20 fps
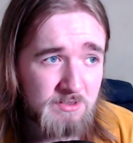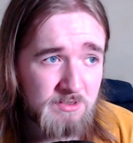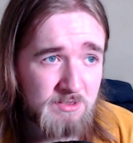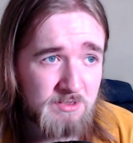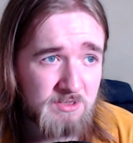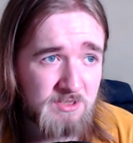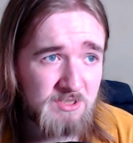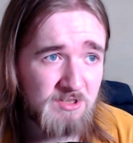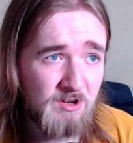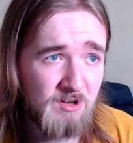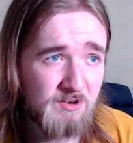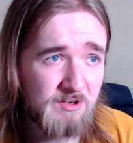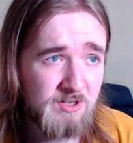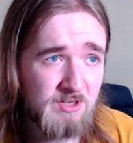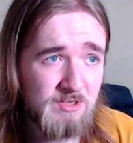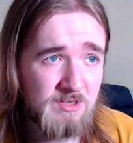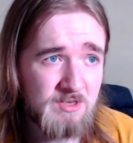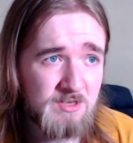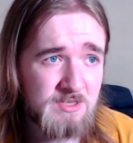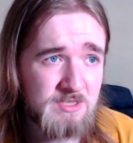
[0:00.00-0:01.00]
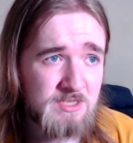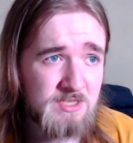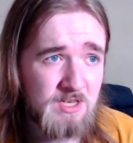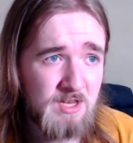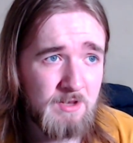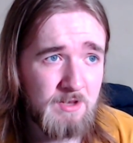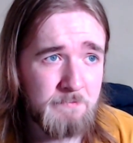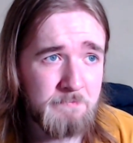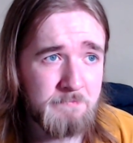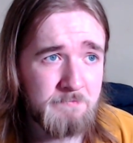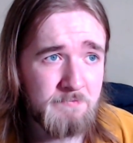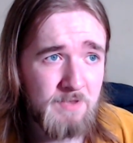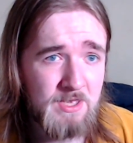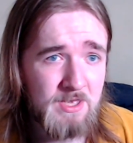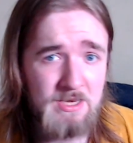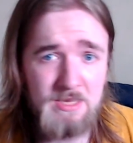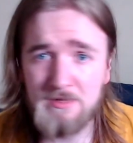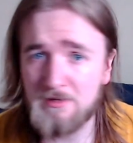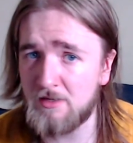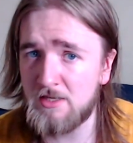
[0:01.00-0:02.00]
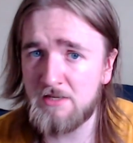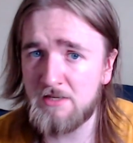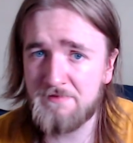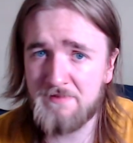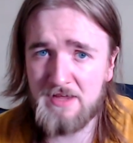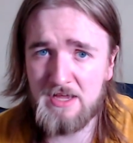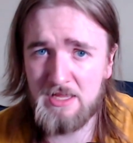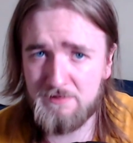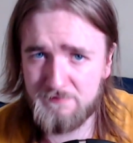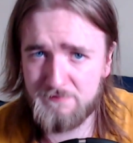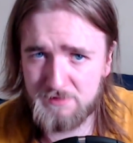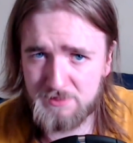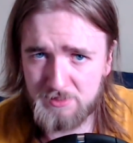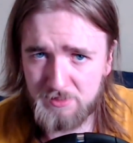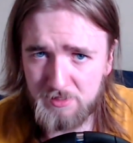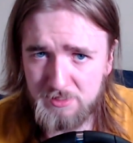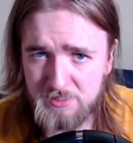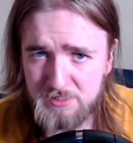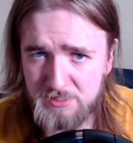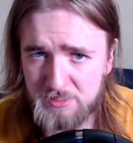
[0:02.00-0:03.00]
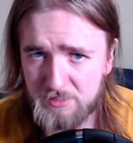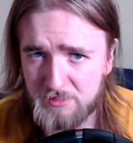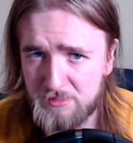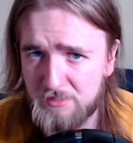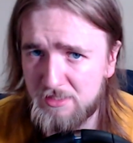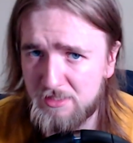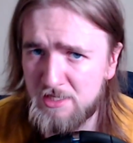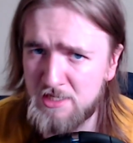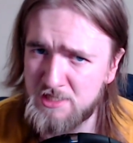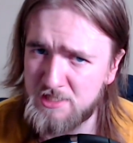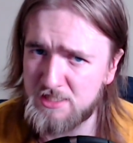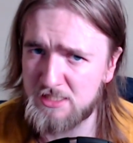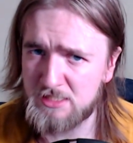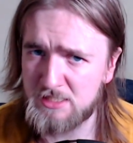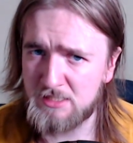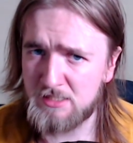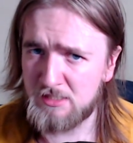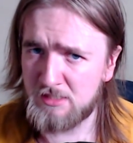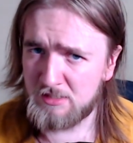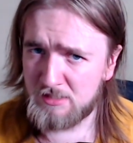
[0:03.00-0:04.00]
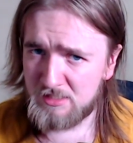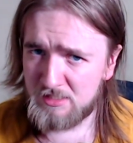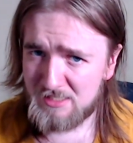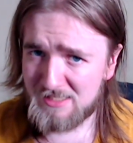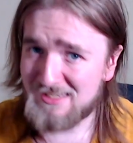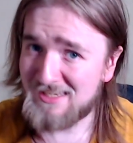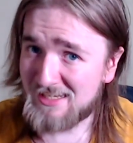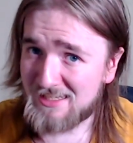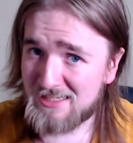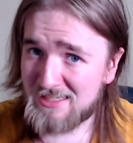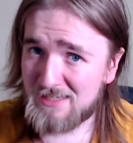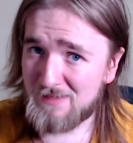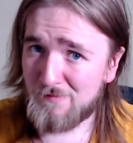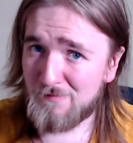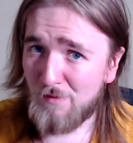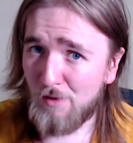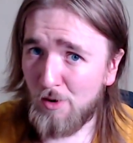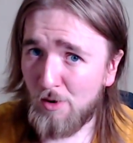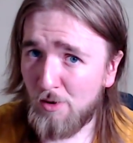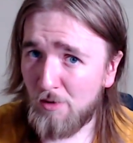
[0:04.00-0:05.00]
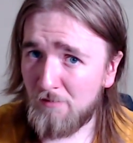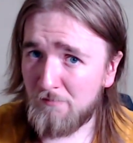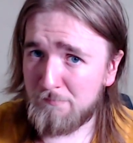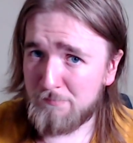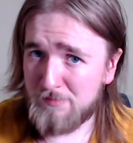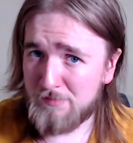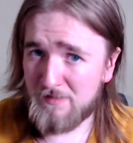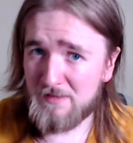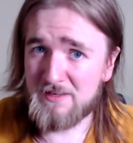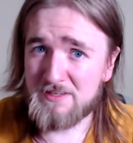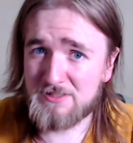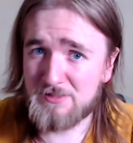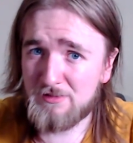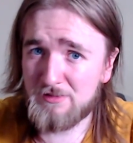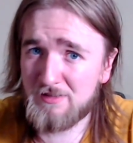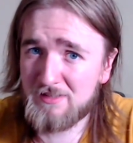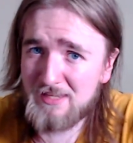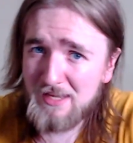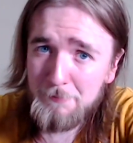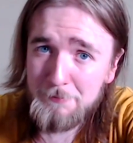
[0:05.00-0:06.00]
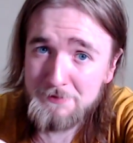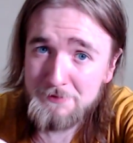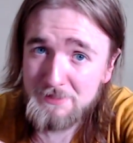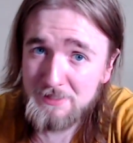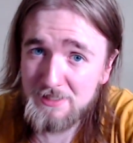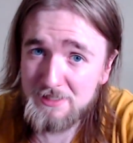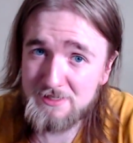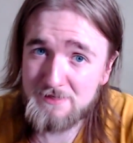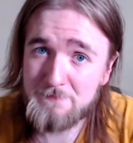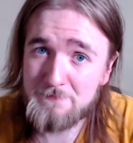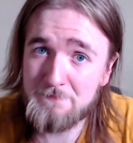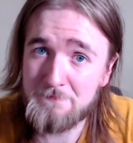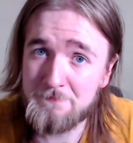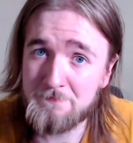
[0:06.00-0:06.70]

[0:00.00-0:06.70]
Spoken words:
You'd argue that any kind of advertising is indicative of political capitalism,